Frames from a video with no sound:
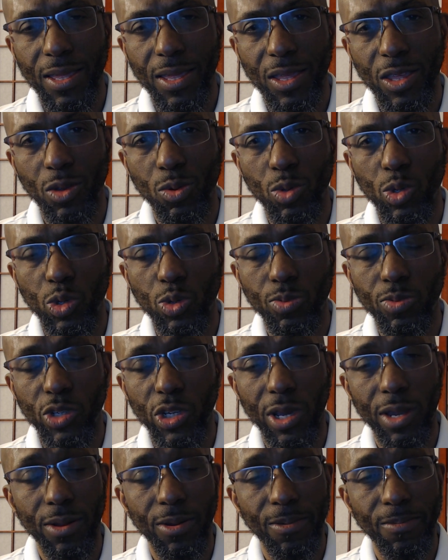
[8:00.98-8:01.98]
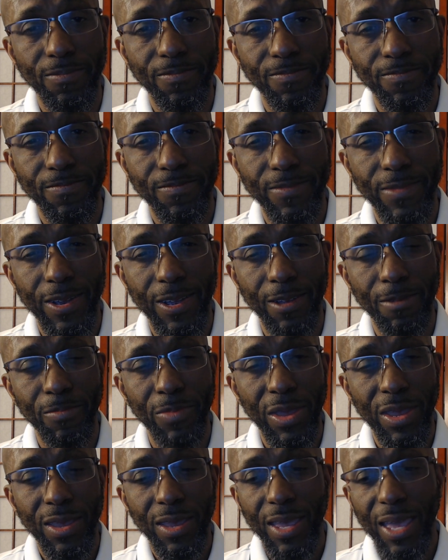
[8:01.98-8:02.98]
YouTube channel, right?
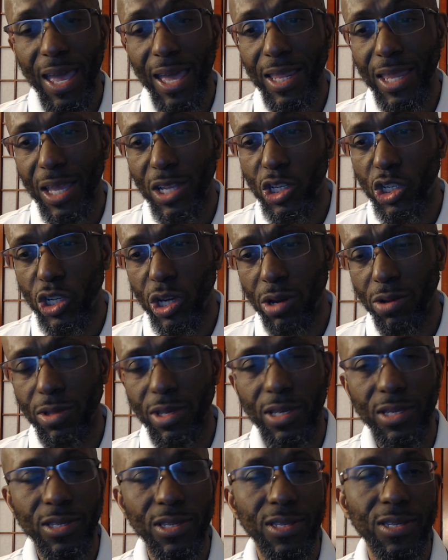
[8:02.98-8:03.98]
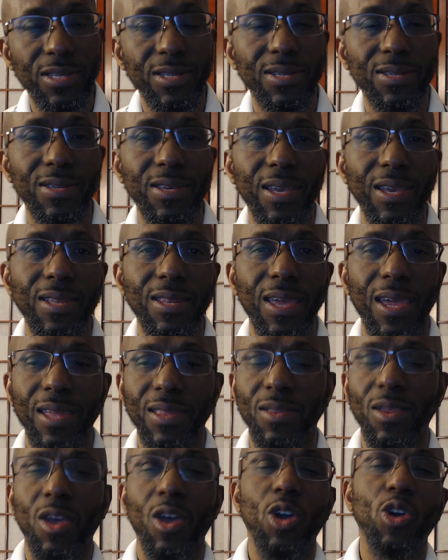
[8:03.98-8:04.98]
And share this, and
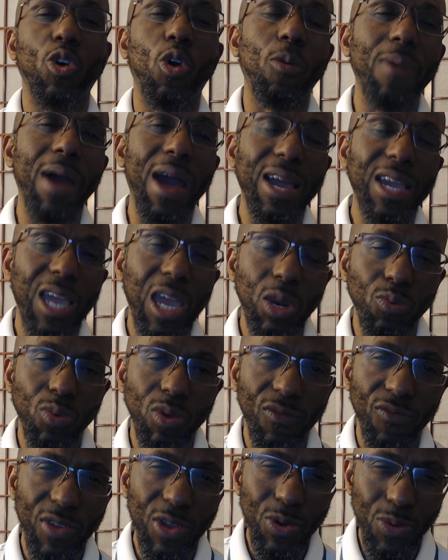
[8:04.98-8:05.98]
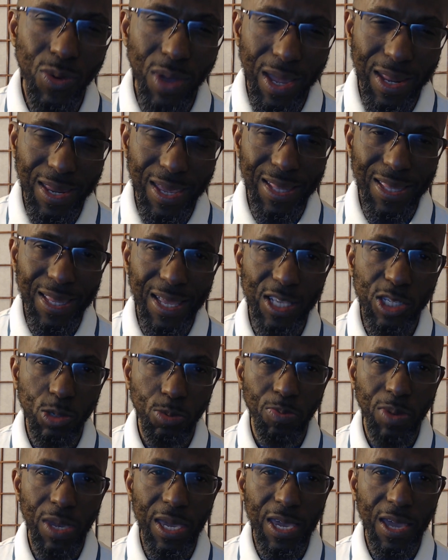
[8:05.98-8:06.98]
go back and review, and let's
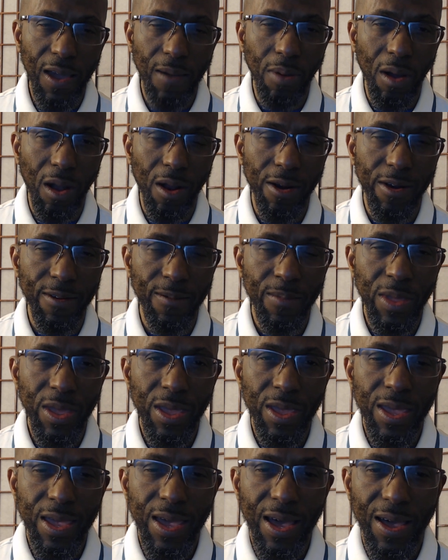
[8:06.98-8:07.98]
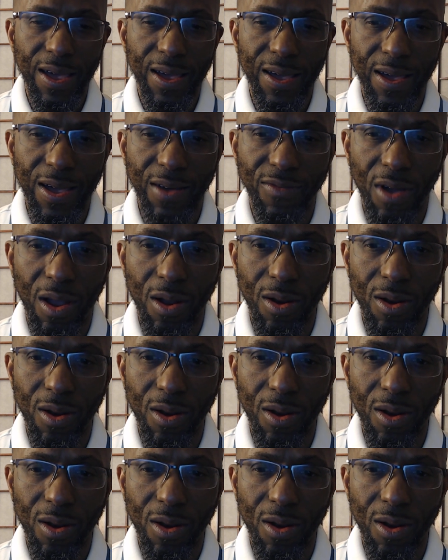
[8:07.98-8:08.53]
be a part of our